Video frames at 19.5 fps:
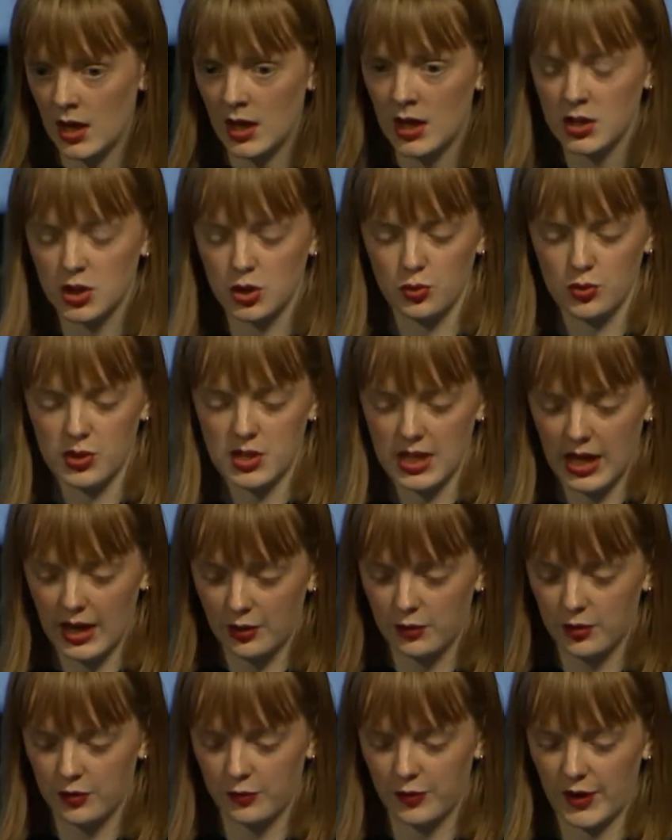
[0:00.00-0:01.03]
to
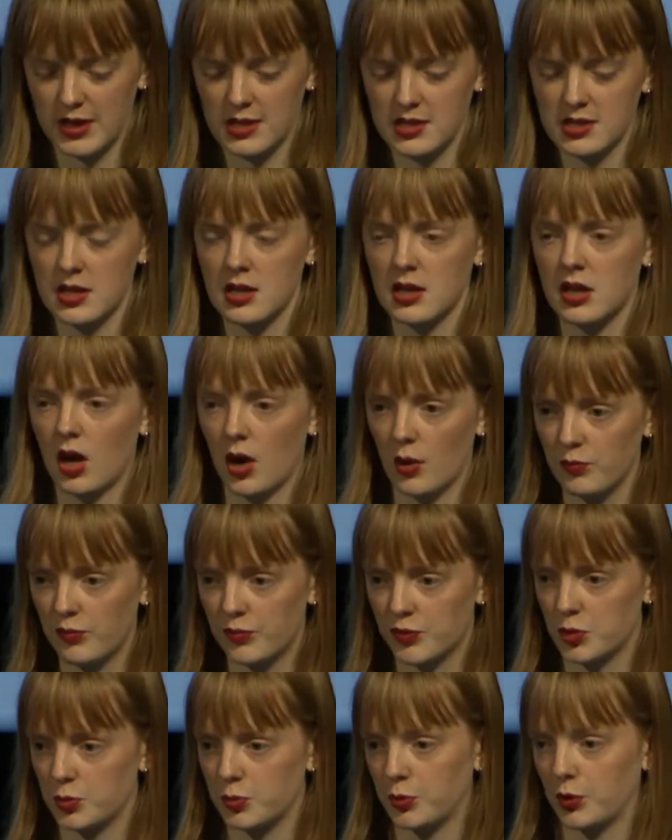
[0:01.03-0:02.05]
sacrifice
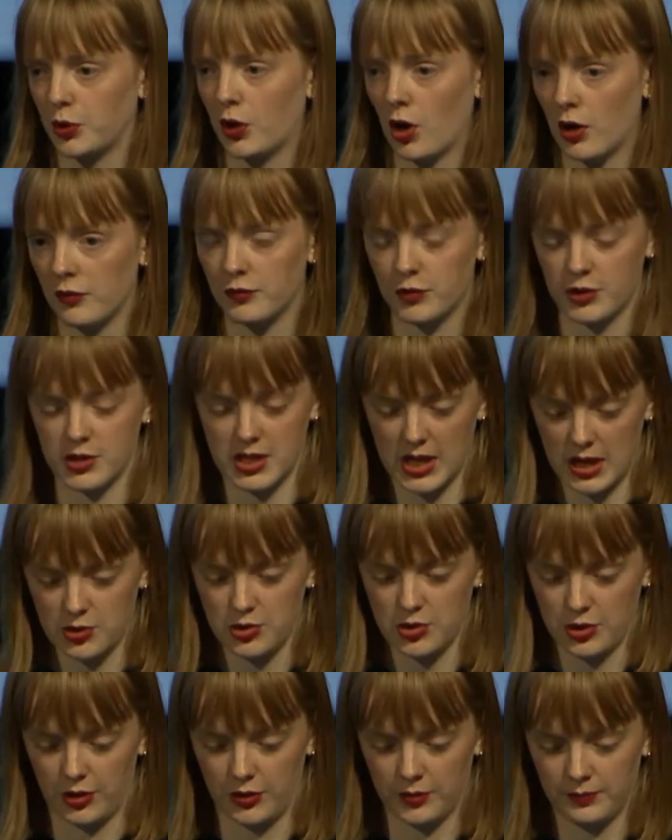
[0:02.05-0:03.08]
comfortable
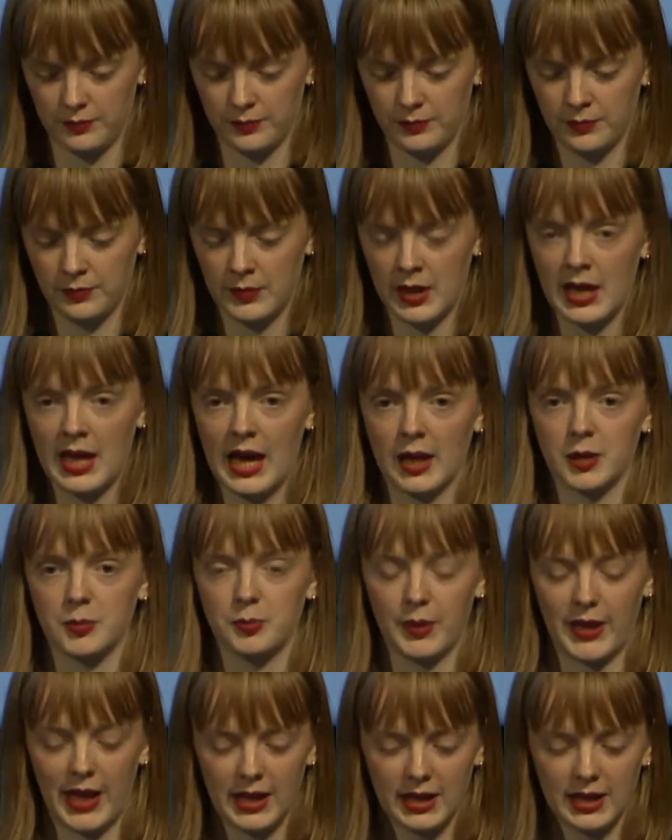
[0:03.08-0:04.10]
conversation and
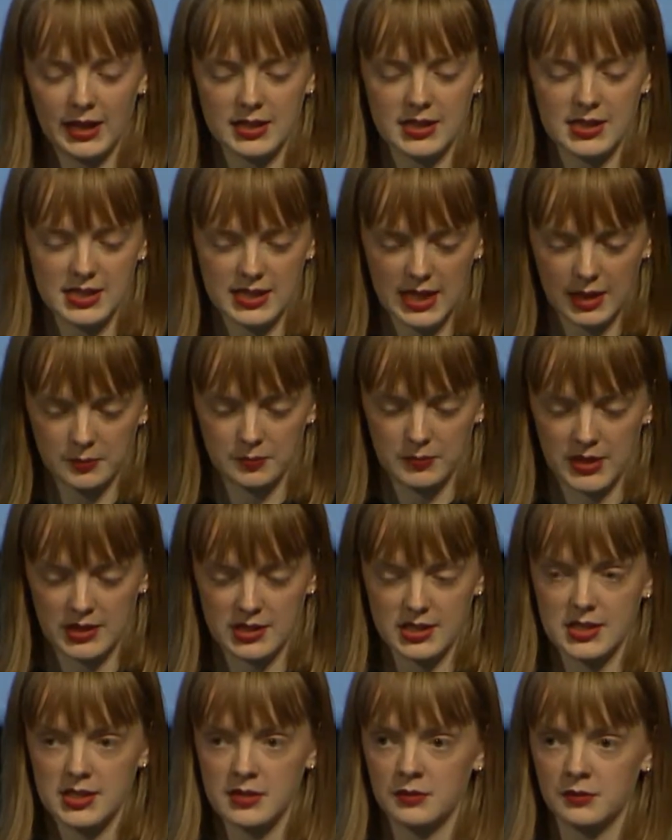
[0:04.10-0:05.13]
blanket
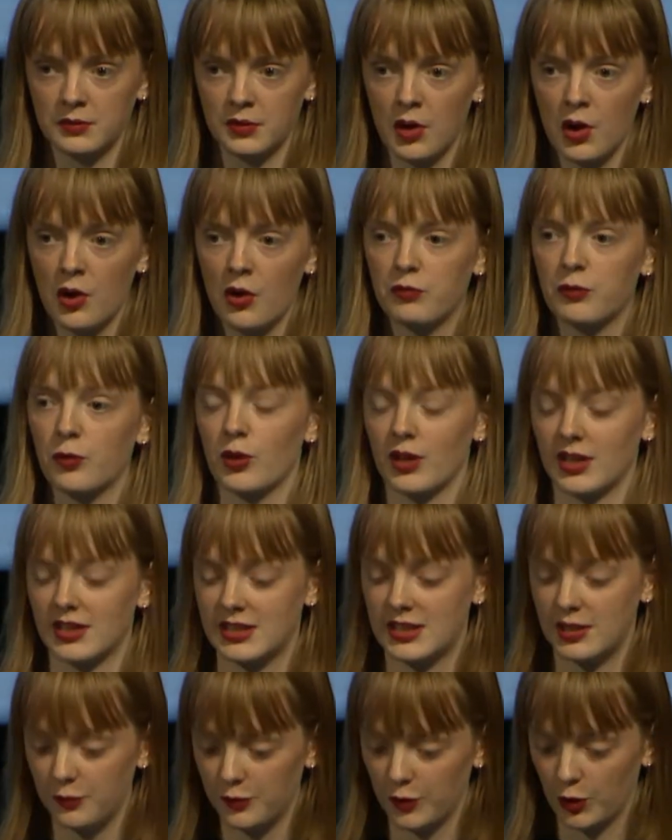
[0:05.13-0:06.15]
statements for a
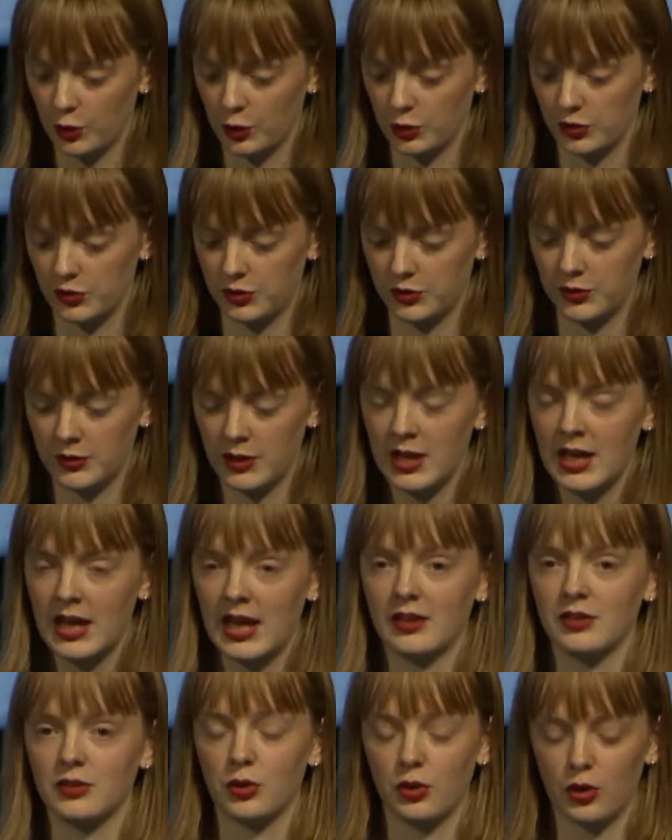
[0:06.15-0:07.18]
difficult
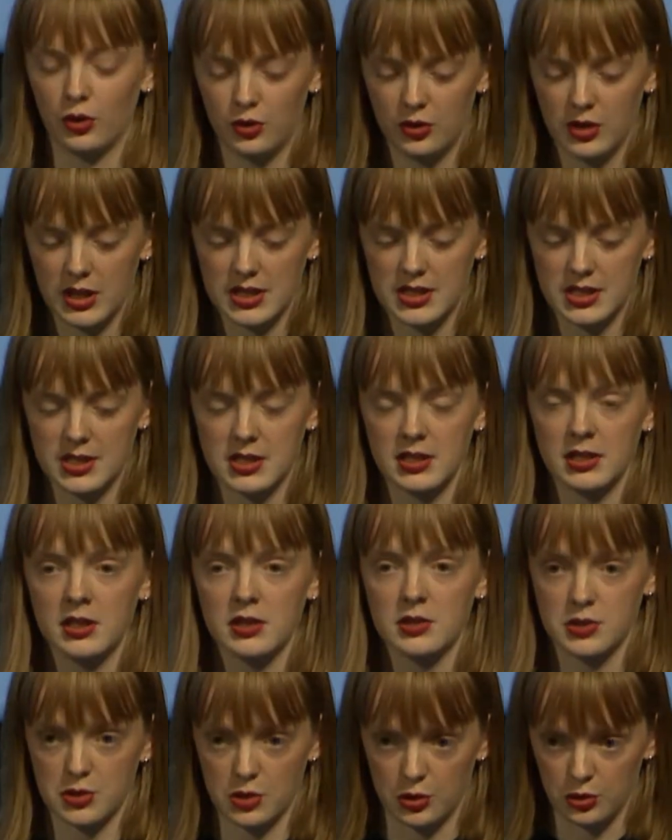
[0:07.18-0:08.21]
and earnest
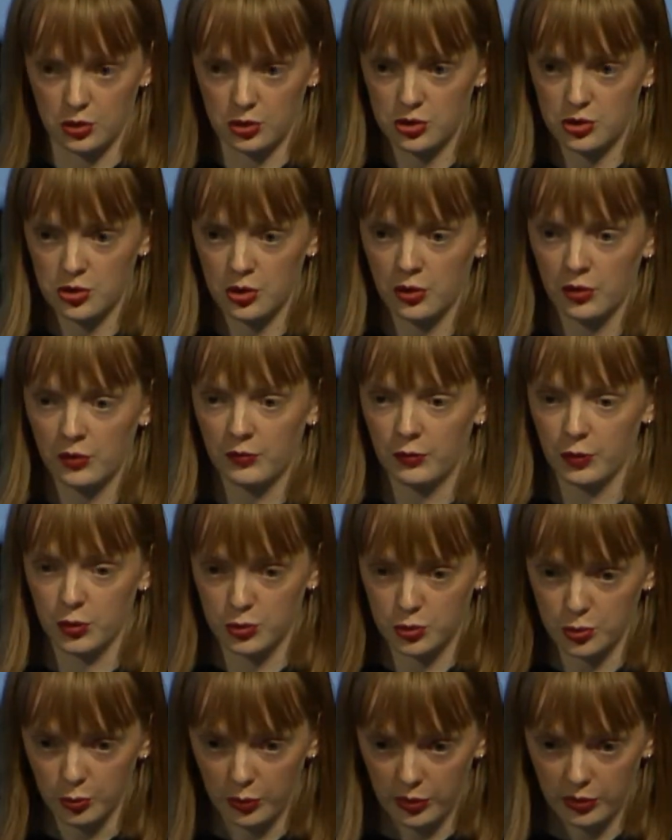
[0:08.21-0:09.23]
search for
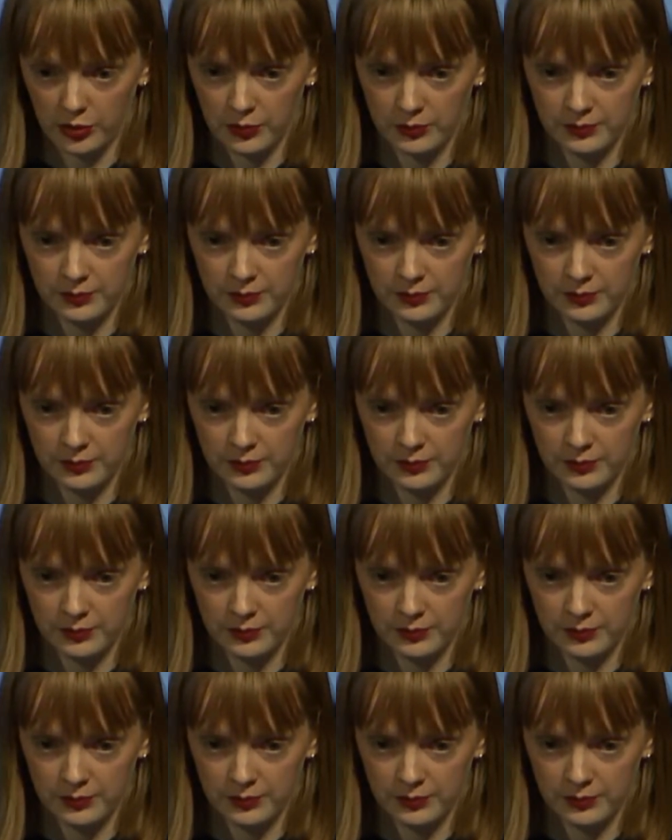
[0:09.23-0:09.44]
truth?